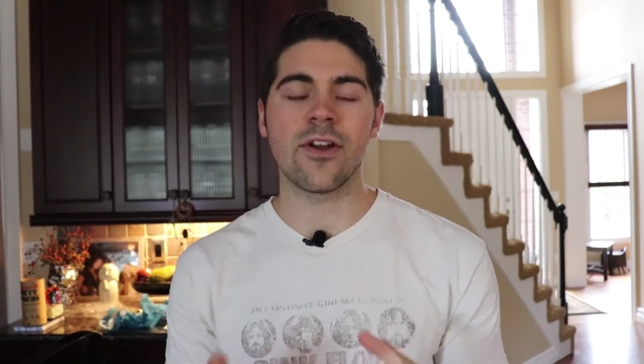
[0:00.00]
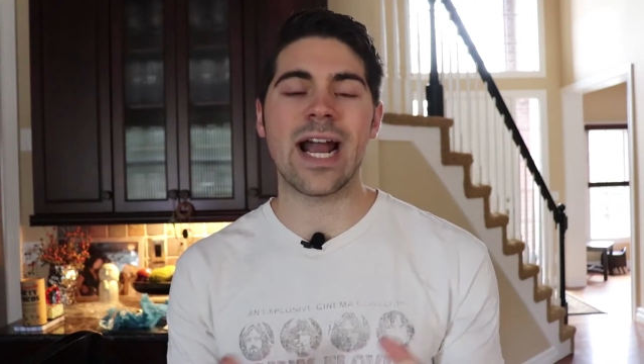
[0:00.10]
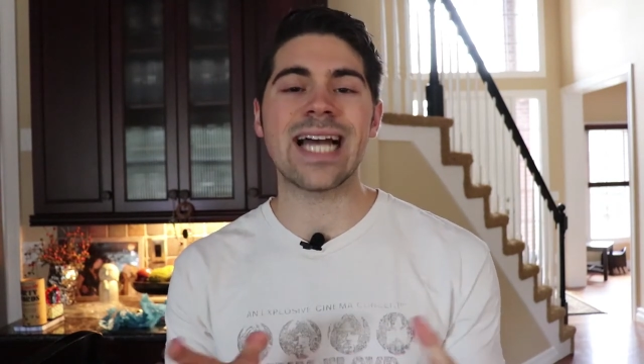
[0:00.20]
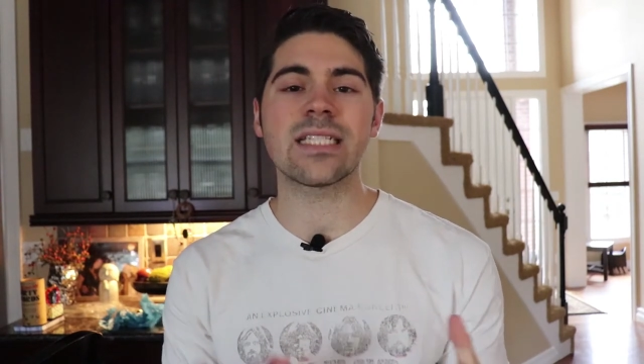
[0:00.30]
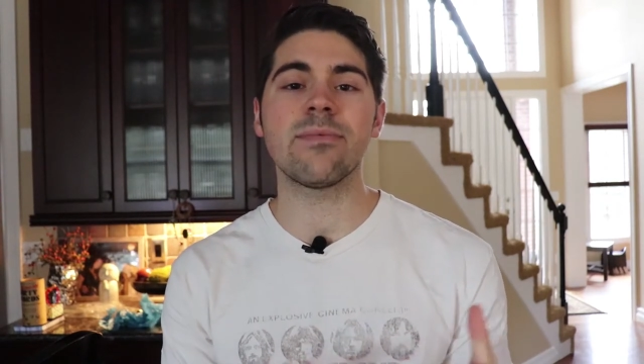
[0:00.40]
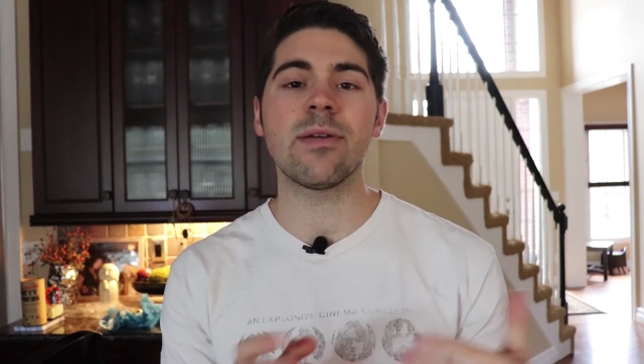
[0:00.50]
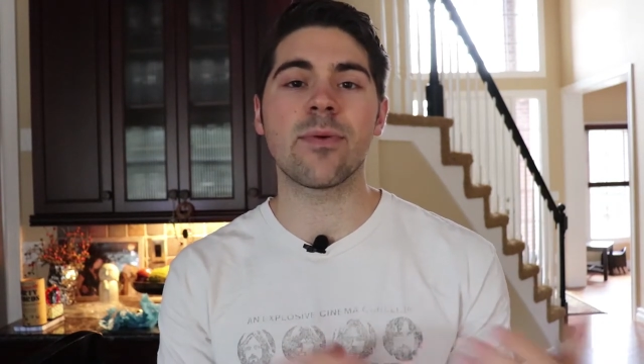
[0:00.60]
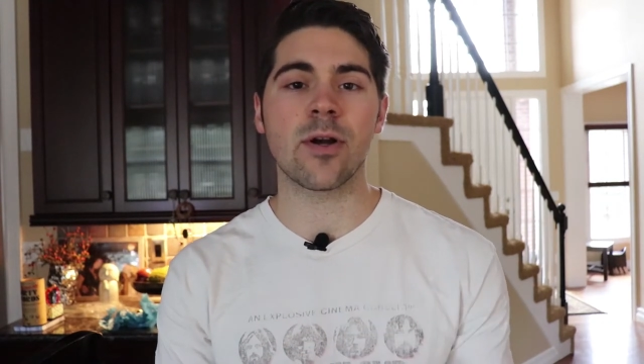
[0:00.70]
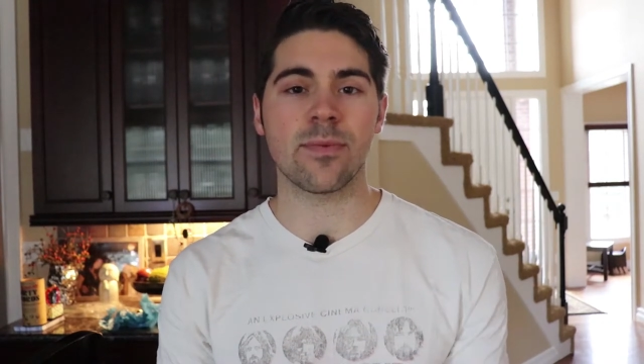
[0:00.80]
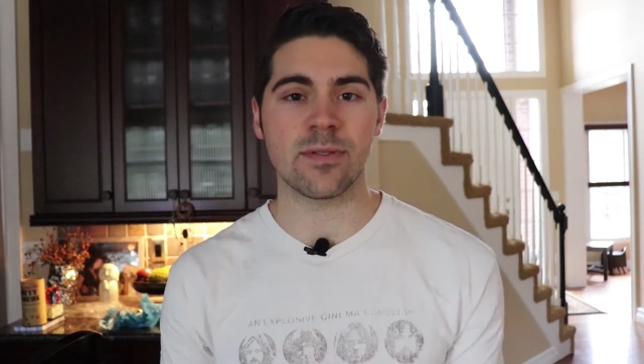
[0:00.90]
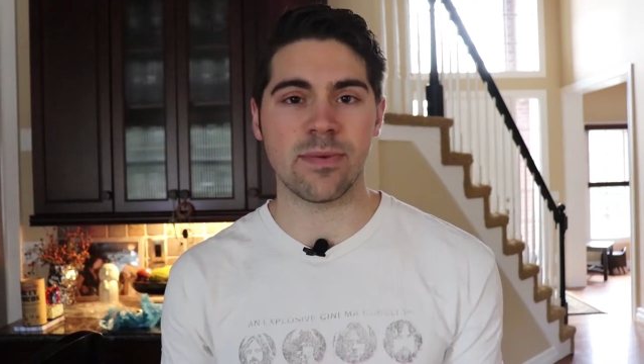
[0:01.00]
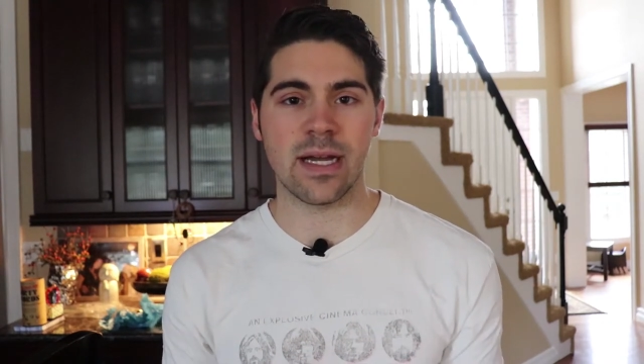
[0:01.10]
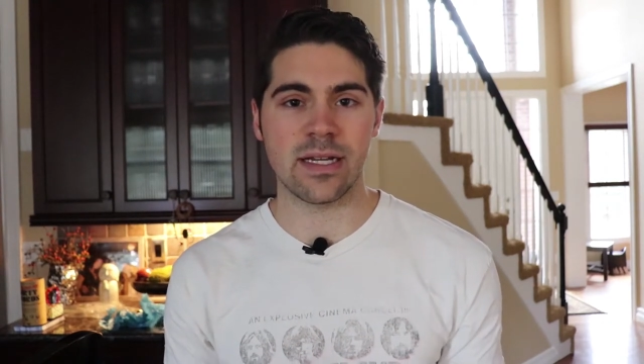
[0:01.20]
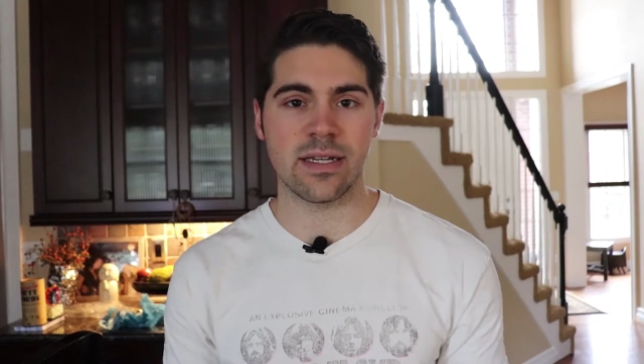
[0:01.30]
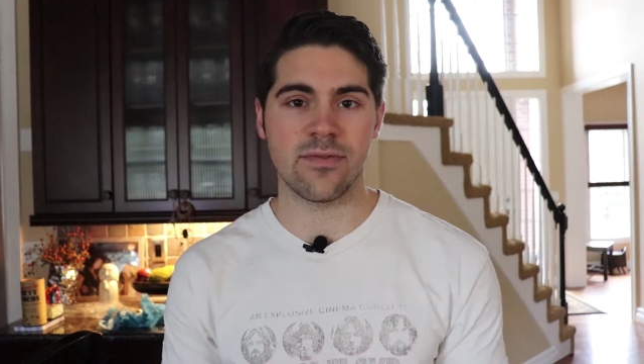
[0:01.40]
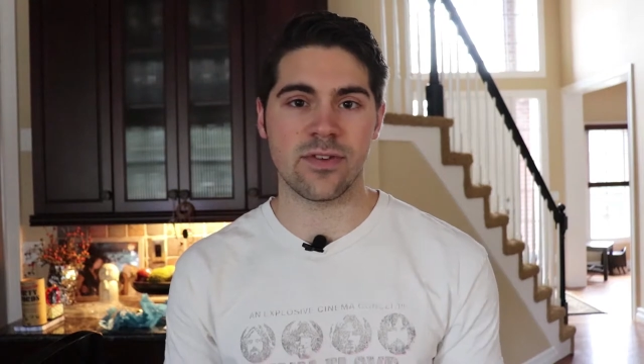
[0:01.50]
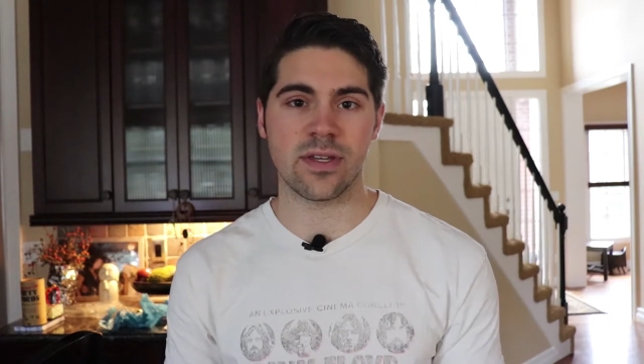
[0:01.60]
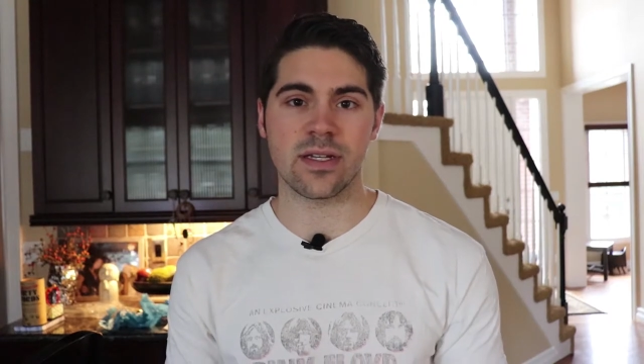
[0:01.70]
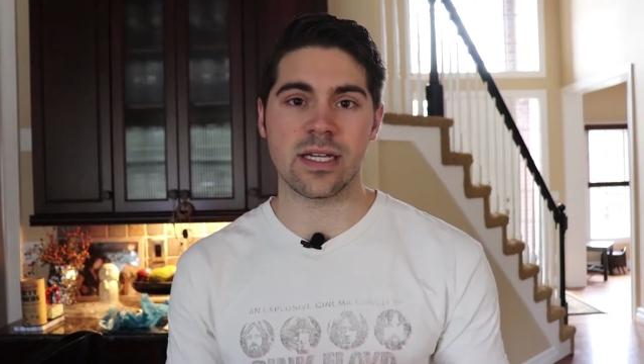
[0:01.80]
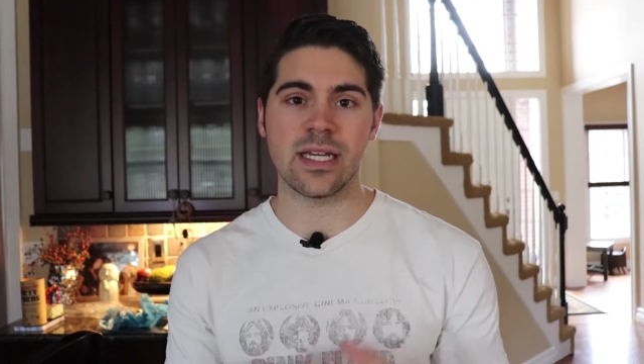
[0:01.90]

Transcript: There has to be a purpose behind everything.